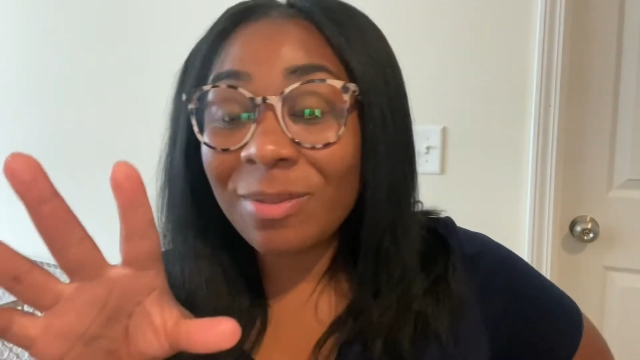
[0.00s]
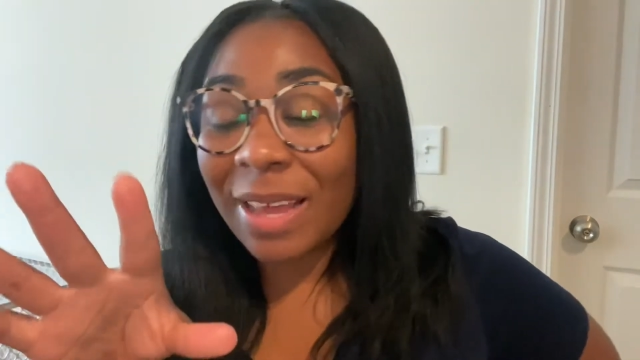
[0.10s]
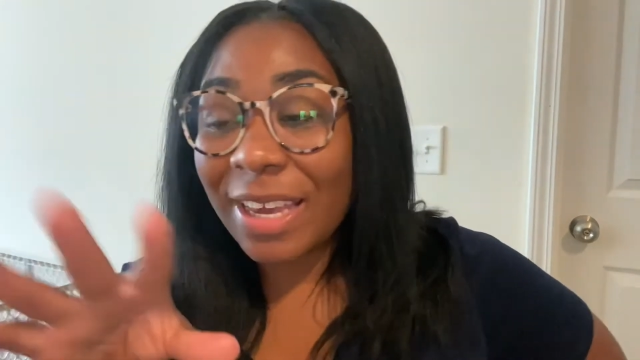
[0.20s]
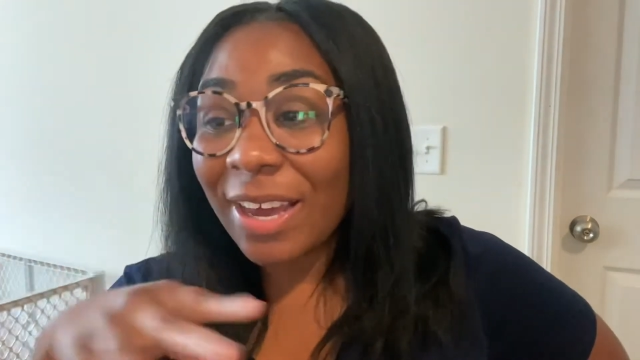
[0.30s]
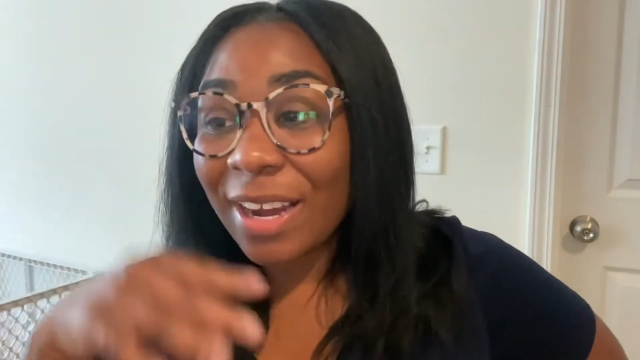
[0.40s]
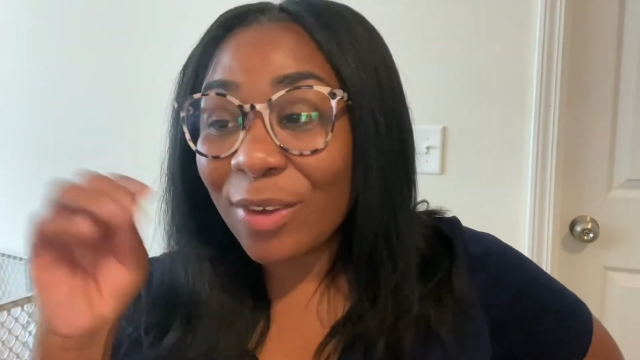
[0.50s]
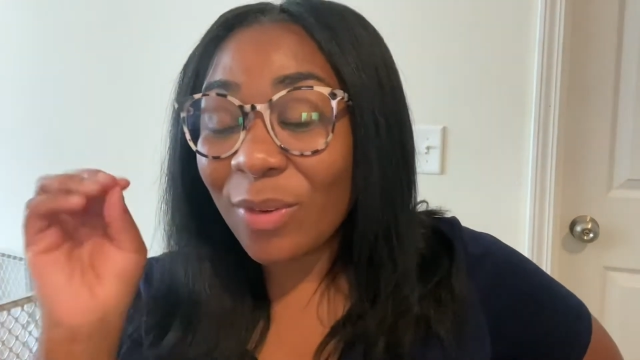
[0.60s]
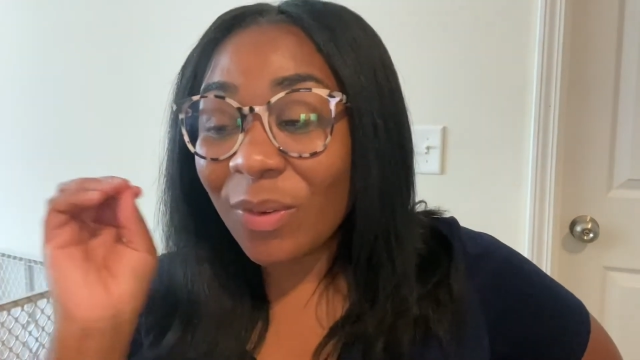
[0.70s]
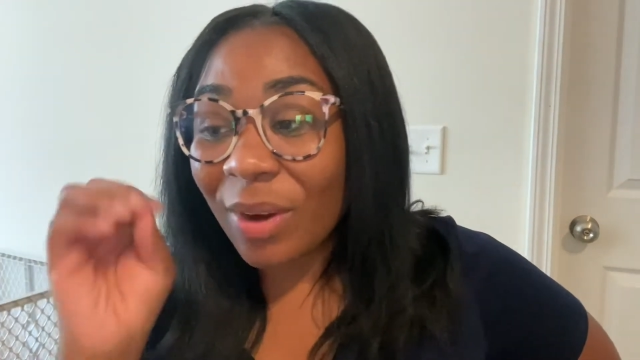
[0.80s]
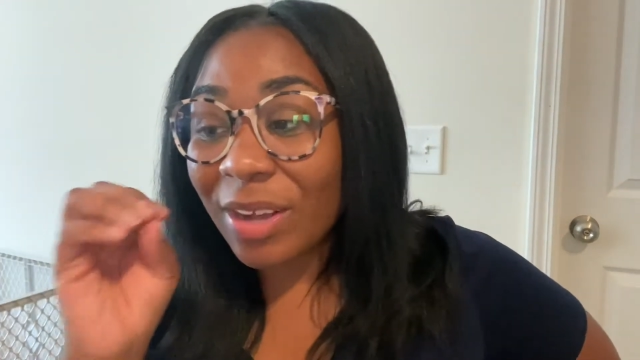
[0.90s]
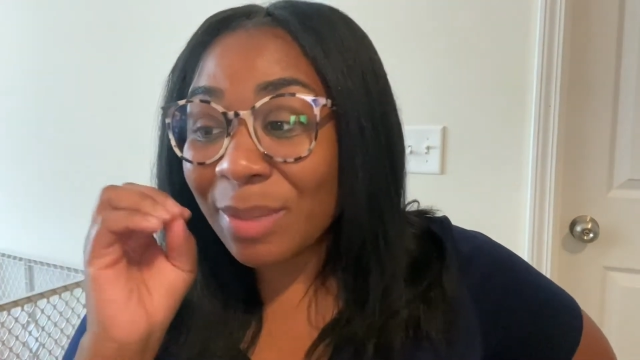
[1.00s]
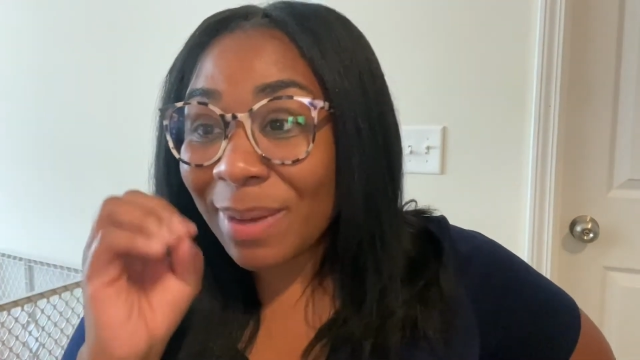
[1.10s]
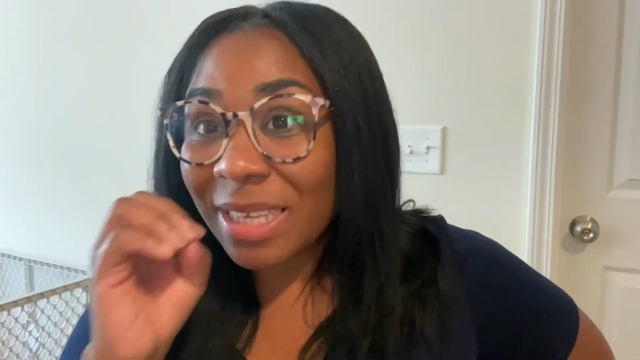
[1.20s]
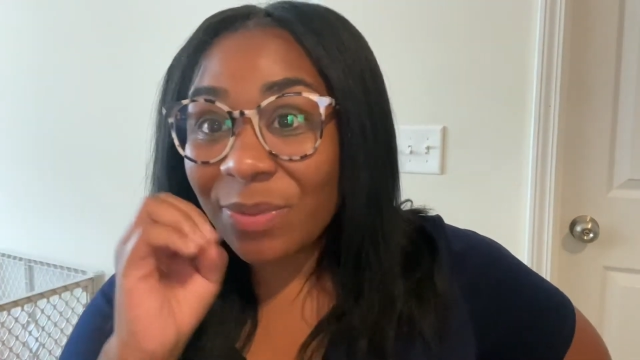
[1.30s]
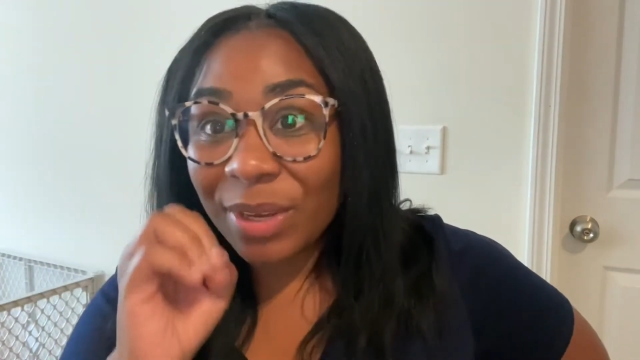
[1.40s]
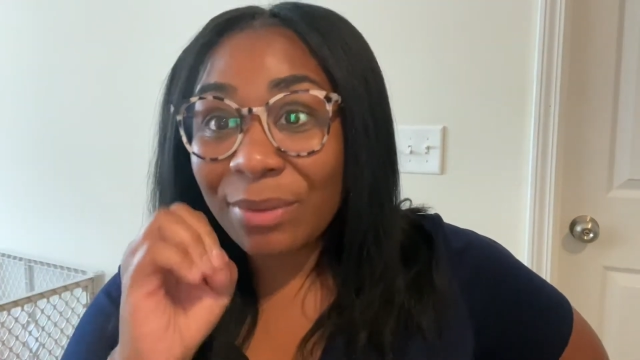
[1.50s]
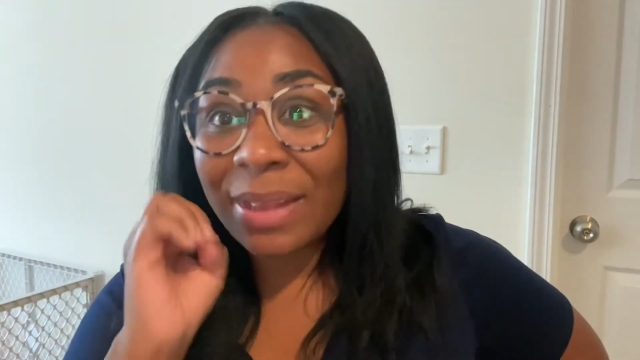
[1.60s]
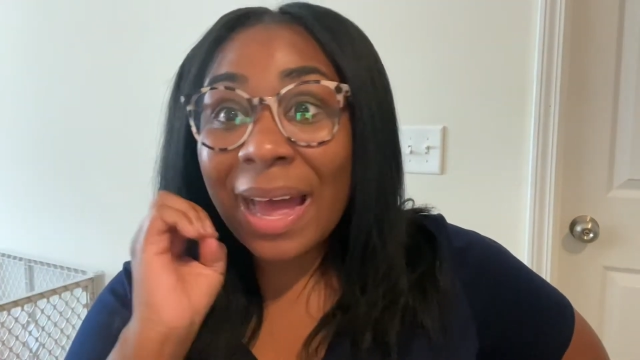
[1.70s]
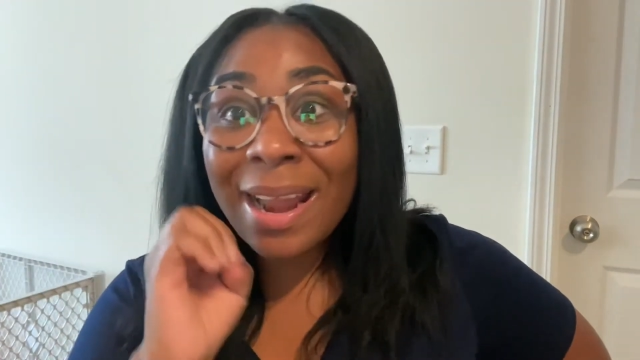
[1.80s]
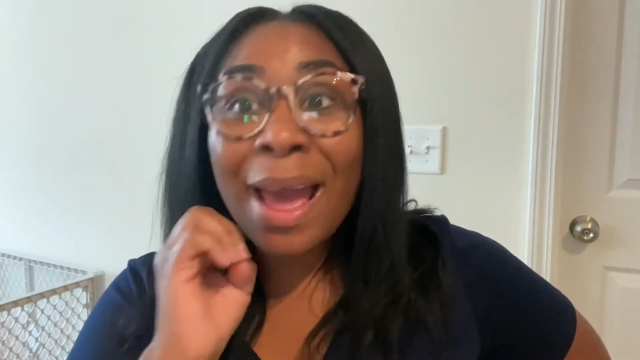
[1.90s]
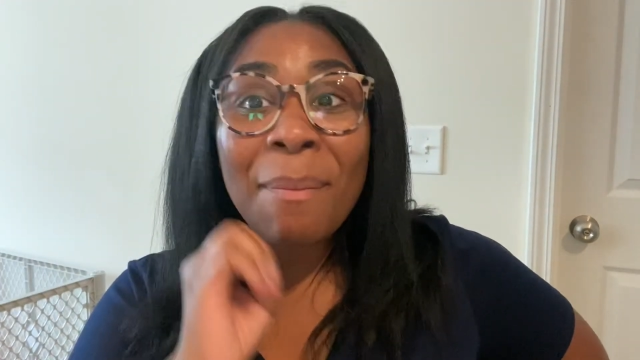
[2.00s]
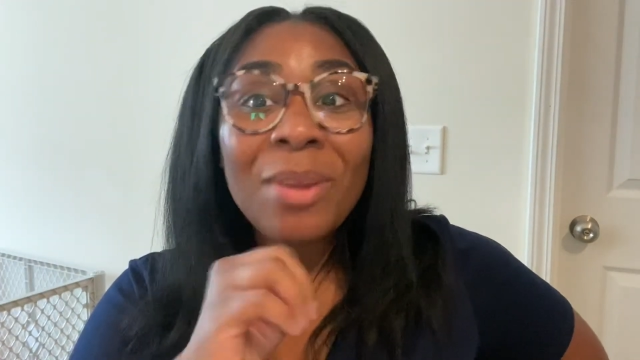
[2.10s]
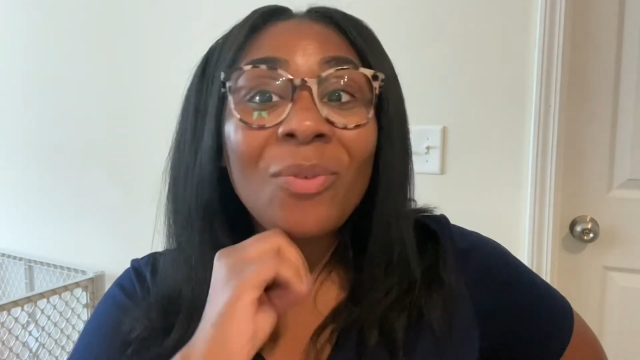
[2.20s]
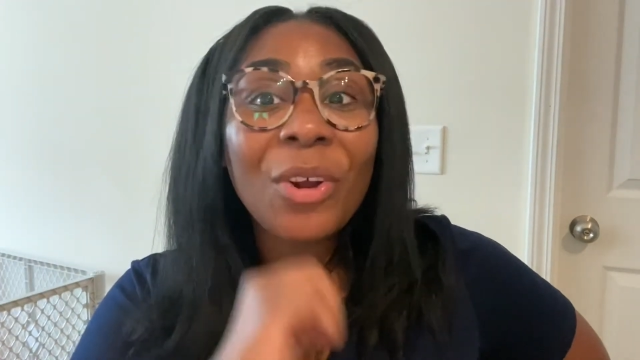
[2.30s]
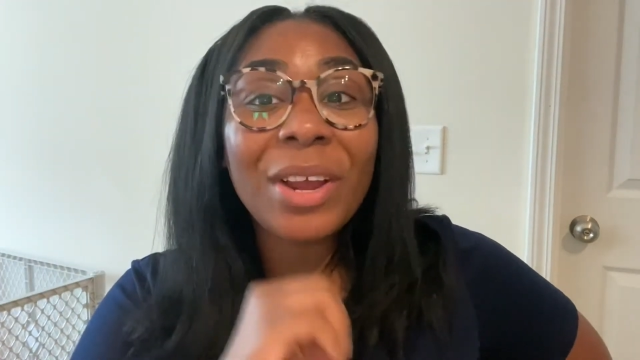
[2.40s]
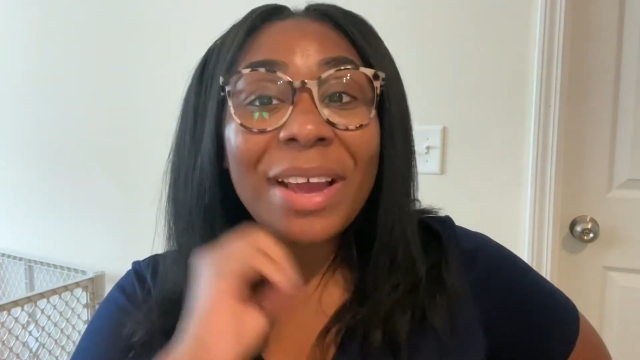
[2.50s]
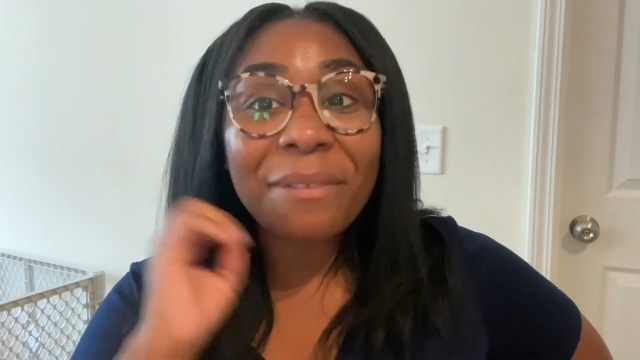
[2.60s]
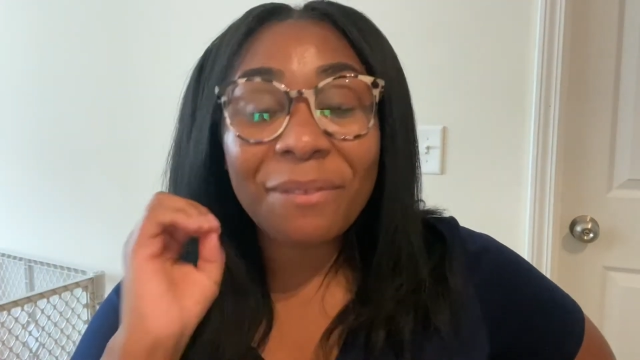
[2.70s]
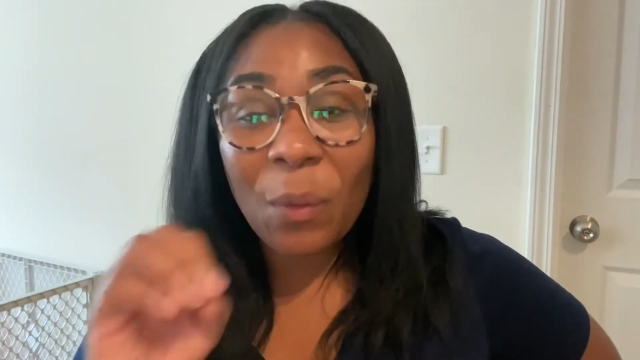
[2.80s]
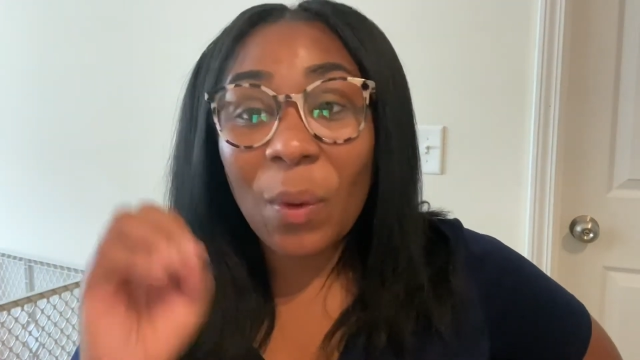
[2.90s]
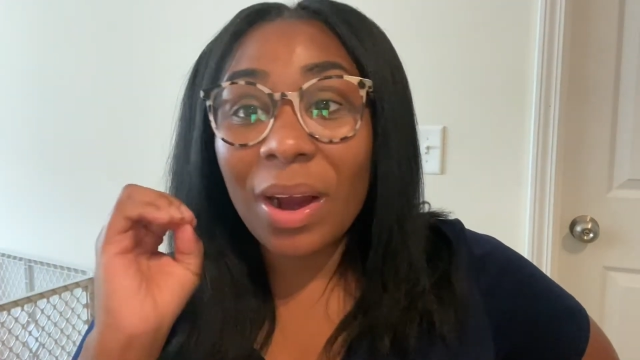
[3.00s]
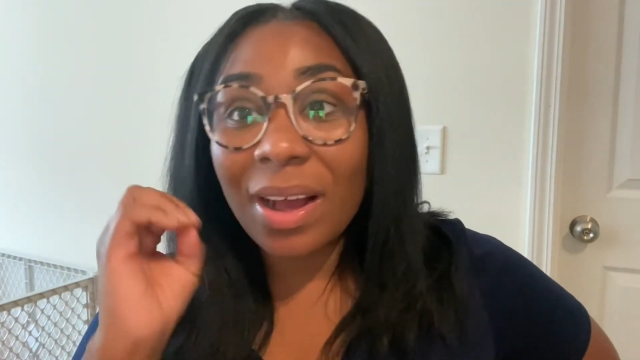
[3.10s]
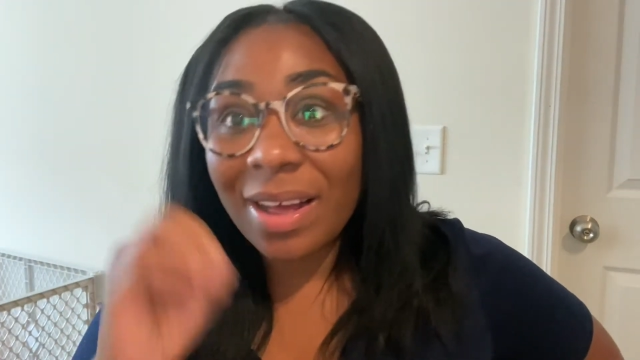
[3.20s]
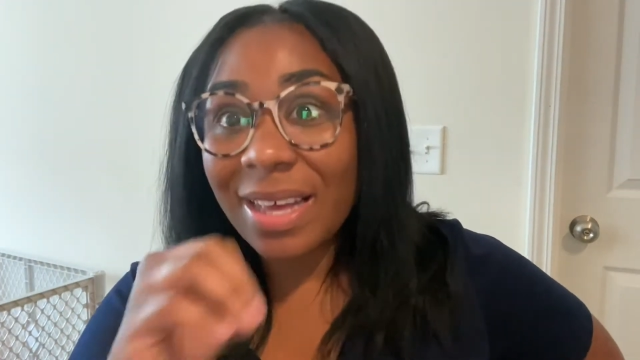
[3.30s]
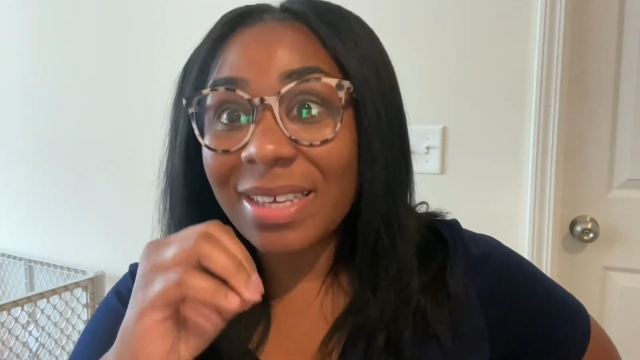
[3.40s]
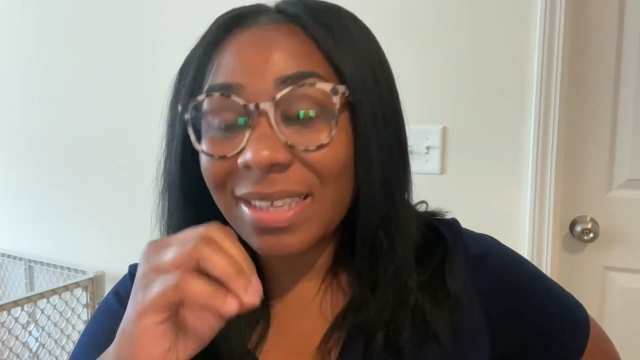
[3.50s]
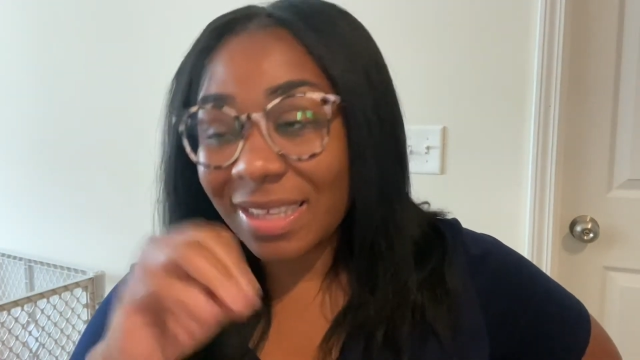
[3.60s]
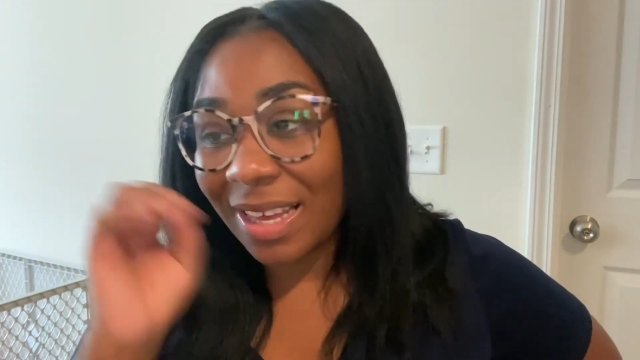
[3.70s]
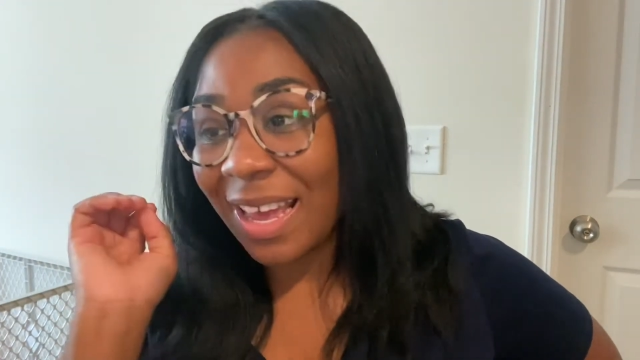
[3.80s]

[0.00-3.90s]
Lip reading: Like, you gotta do what works best for you. That had been working for us.